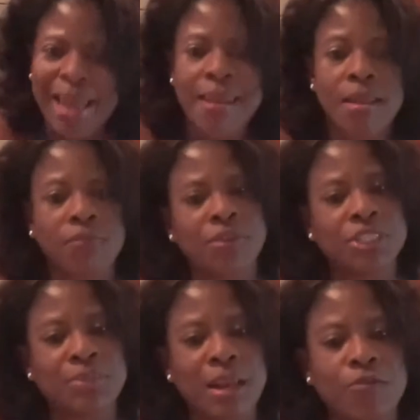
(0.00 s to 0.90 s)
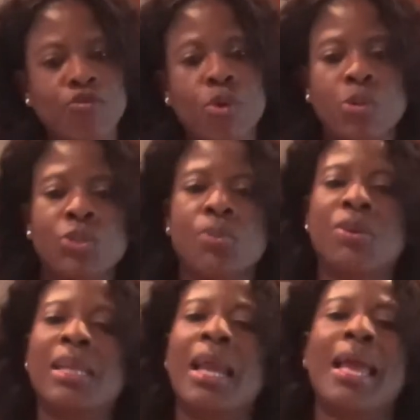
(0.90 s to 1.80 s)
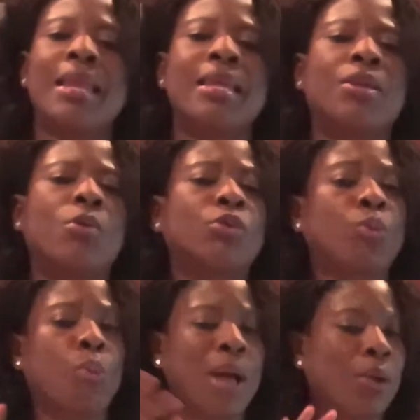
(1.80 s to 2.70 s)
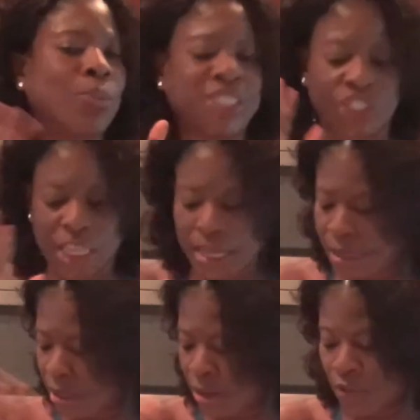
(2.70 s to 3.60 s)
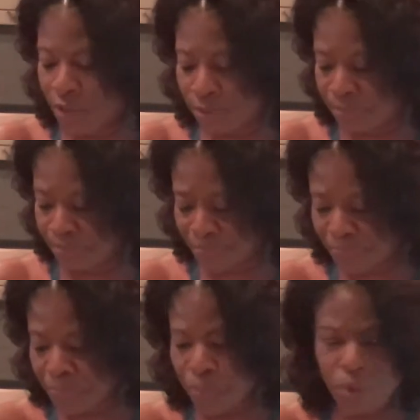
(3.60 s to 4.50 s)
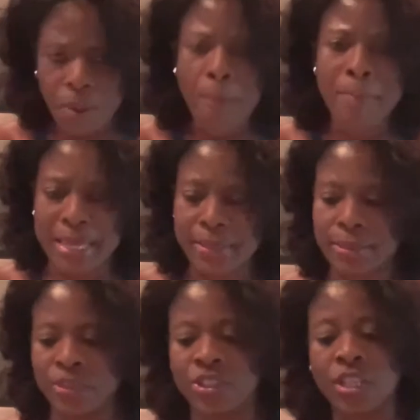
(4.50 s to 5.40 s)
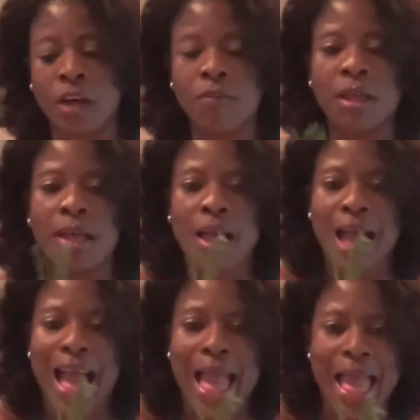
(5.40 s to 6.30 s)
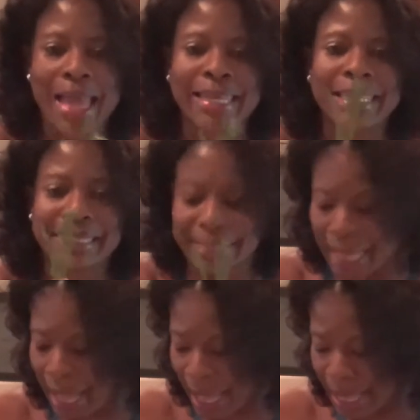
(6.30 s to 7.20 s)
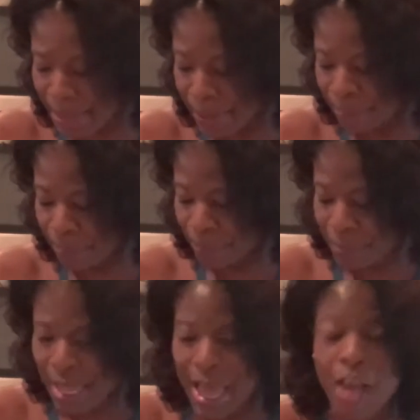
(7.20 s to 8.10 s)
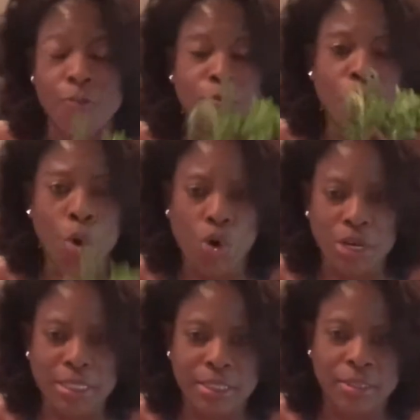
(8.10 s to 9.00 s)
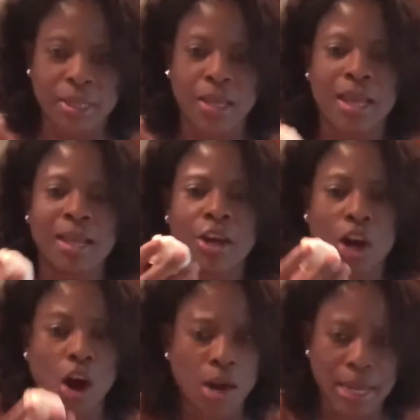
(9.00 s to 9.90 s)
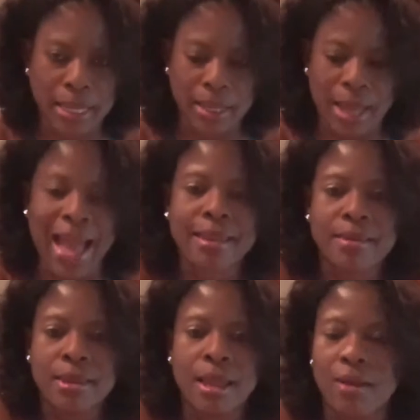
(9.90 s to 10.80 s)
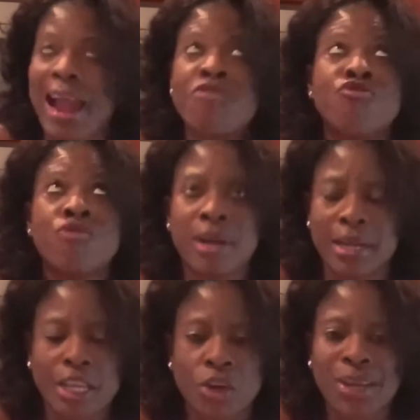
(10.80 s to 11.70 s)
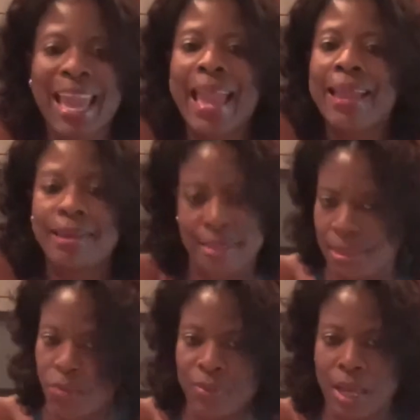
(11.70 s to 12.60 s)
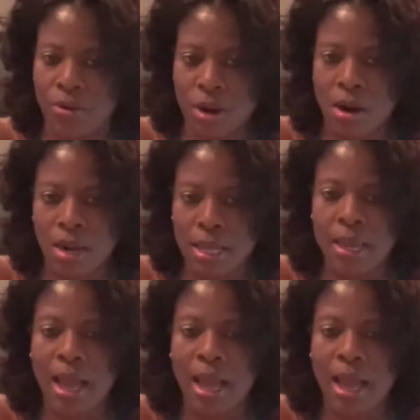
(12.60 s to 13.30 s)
I love the smell of rosemary and it goes well with chicken and other meats and stuff. And thyme, and of course, garlic. I rarely cook anything without garlic.